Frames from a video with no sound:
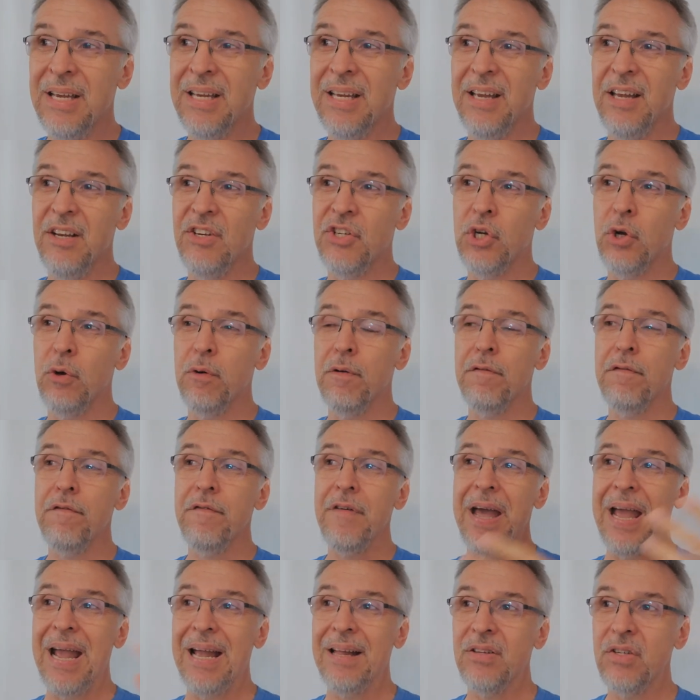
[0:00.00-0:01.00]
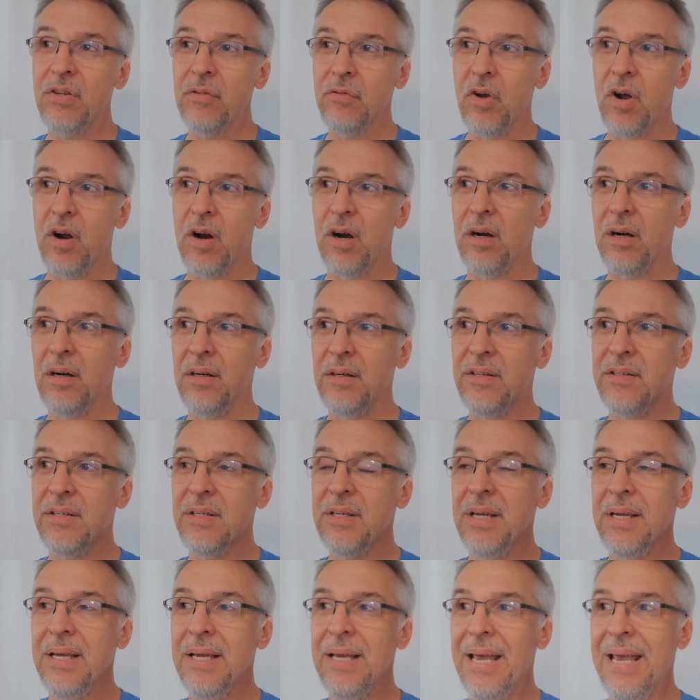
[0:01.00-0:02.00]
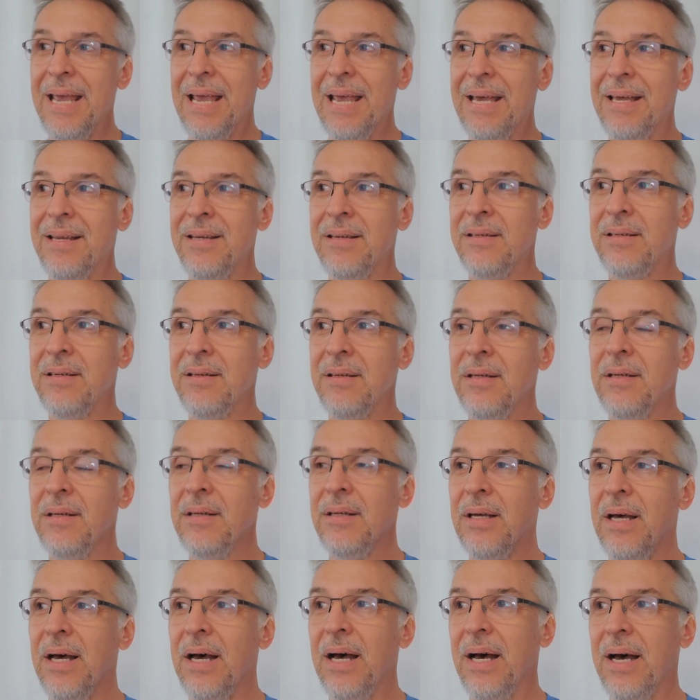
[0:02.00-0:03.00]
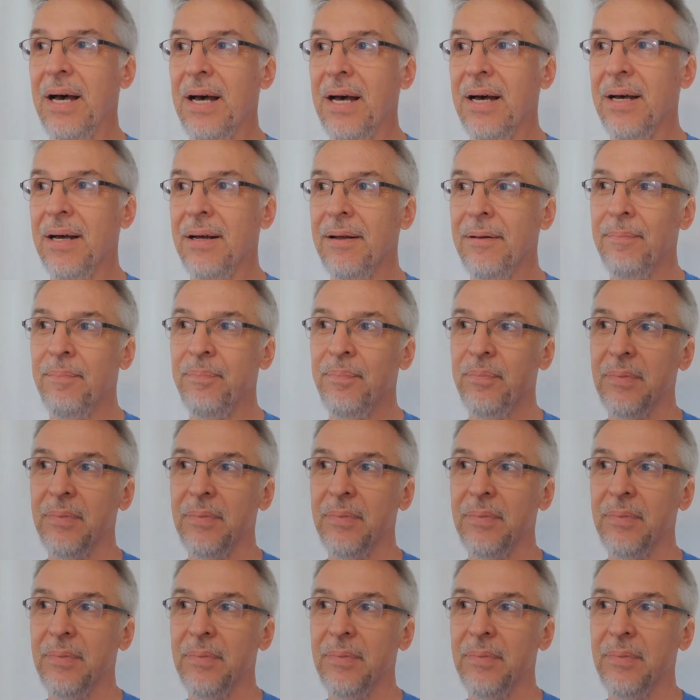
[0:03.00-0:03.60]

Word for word: it showed fans of cards, and uh,